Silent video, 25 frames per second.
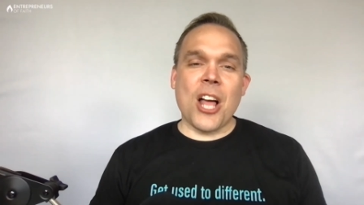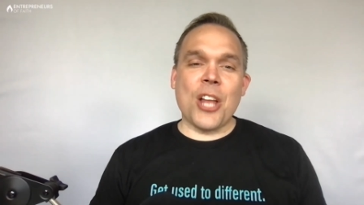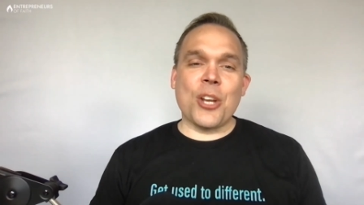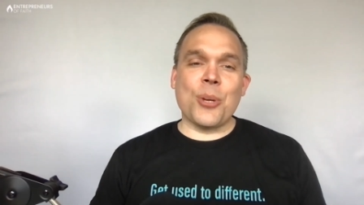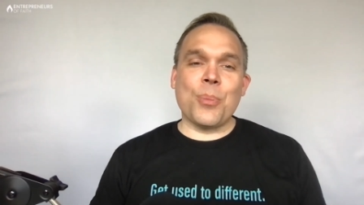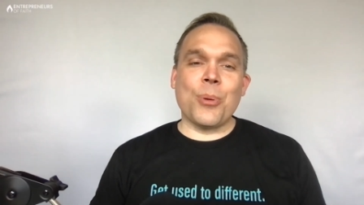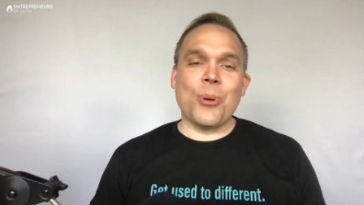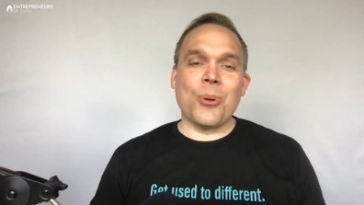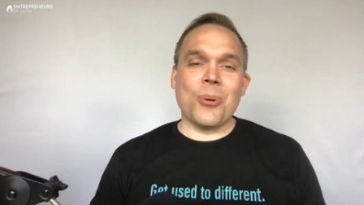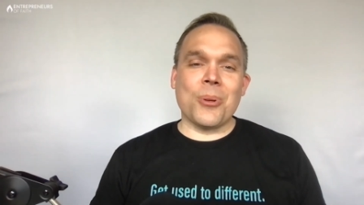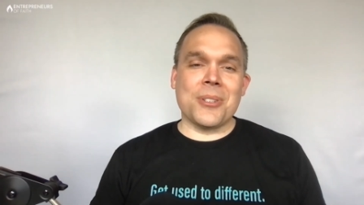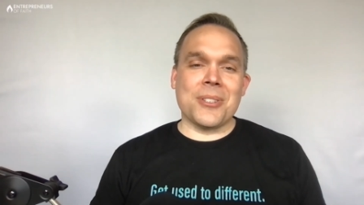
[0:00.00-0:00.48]

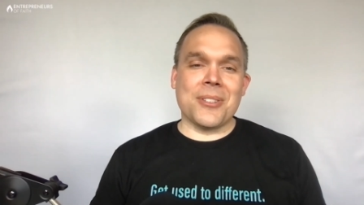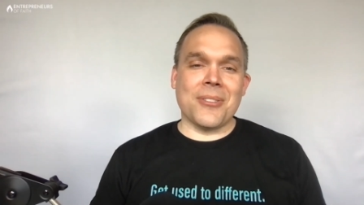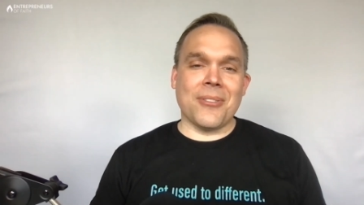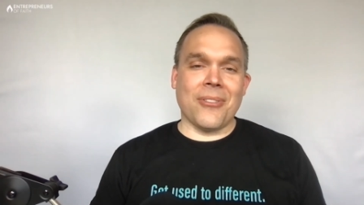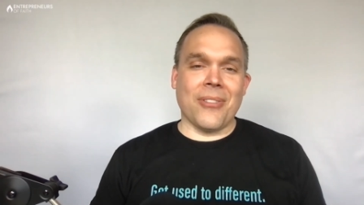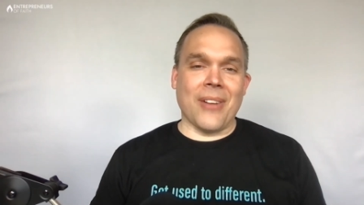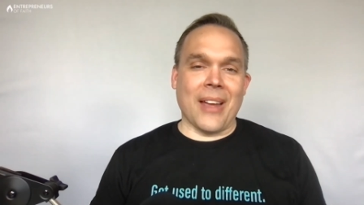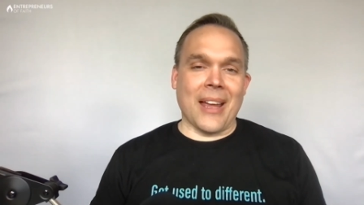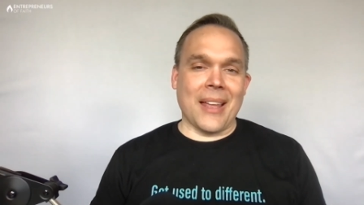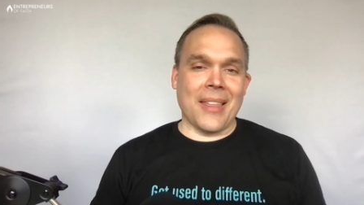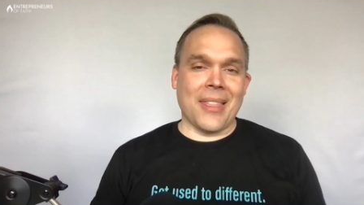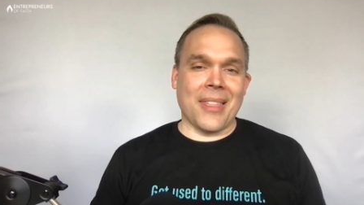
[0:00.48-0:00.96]
Entrepreneurs of
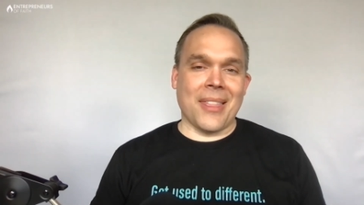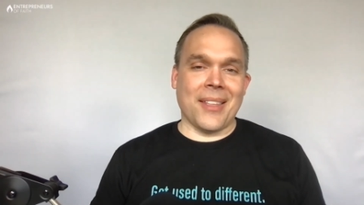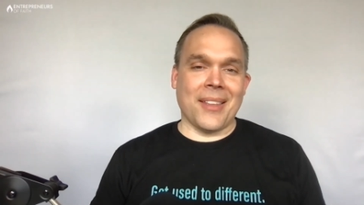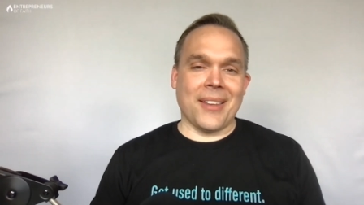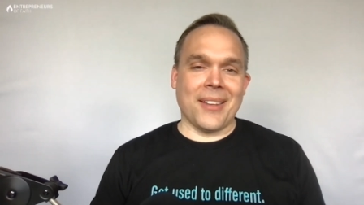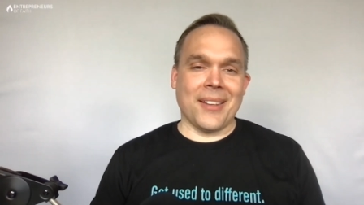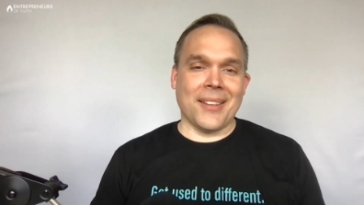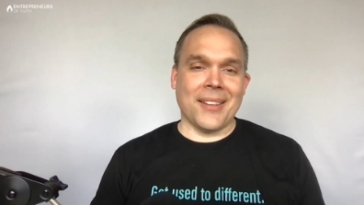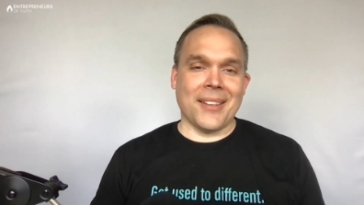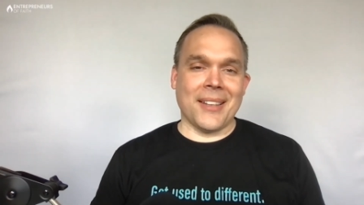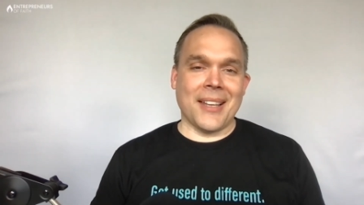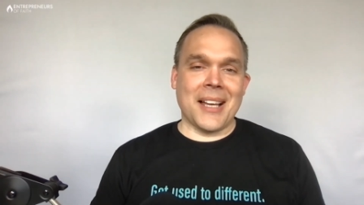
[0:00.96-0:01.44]
Faith,
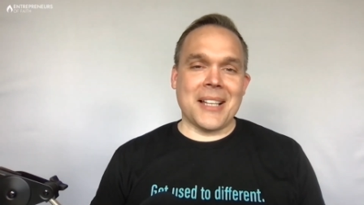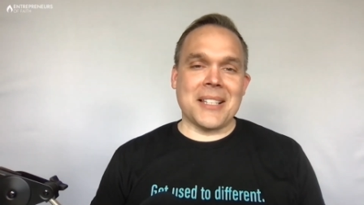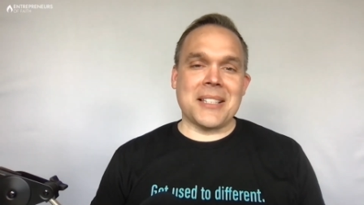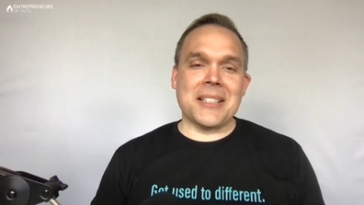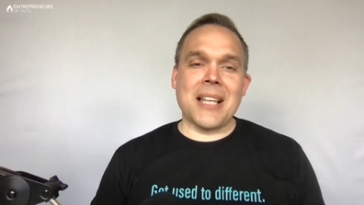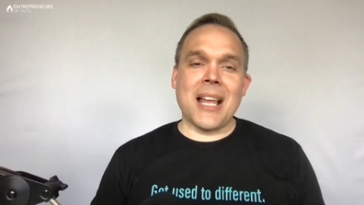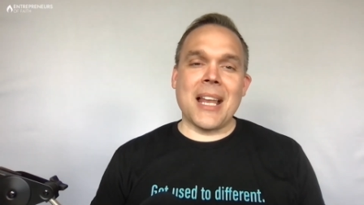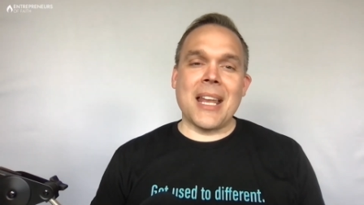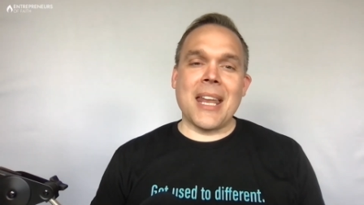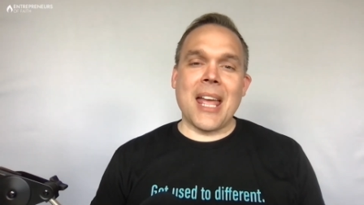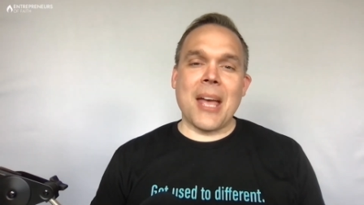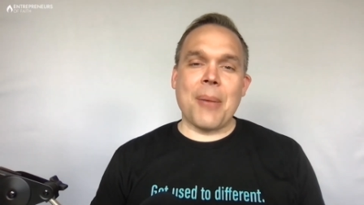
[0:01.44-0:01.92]
a
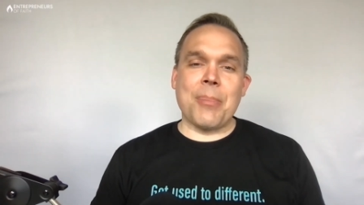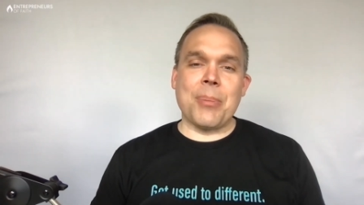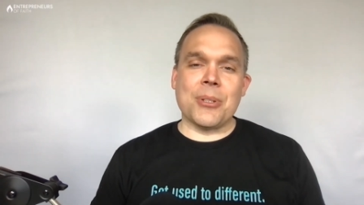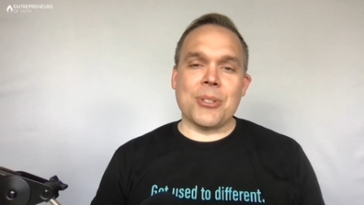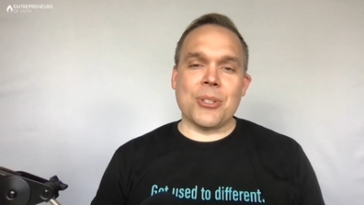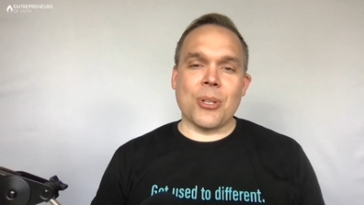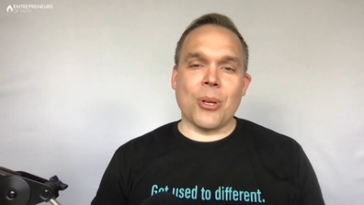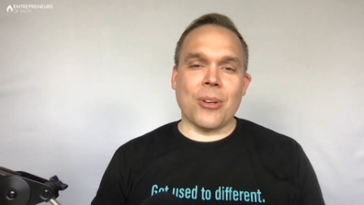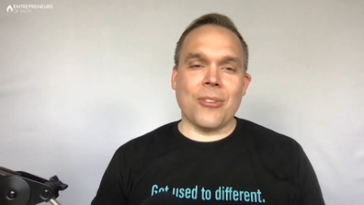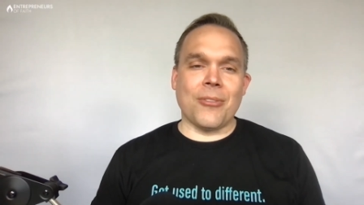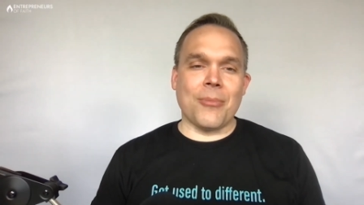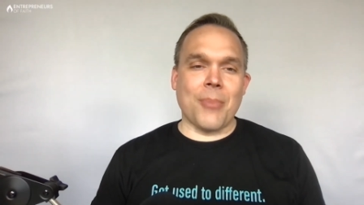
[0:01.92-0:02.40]
Sunday episode